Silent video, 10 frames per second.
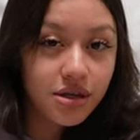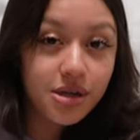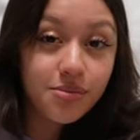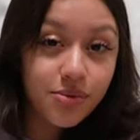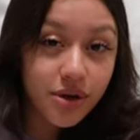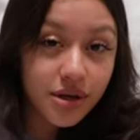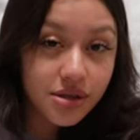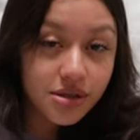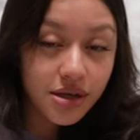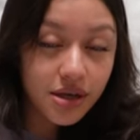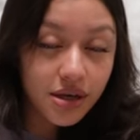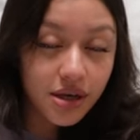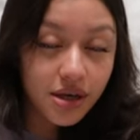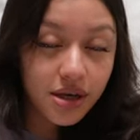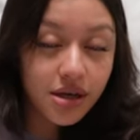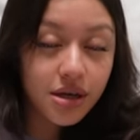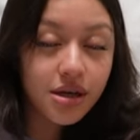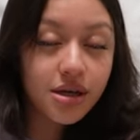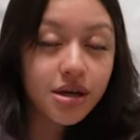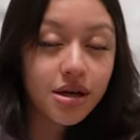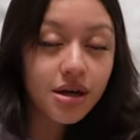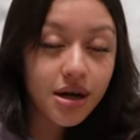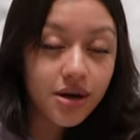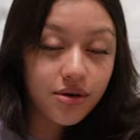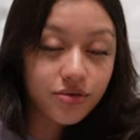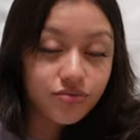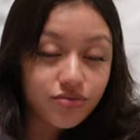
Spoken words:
deep breaths, like, in and out,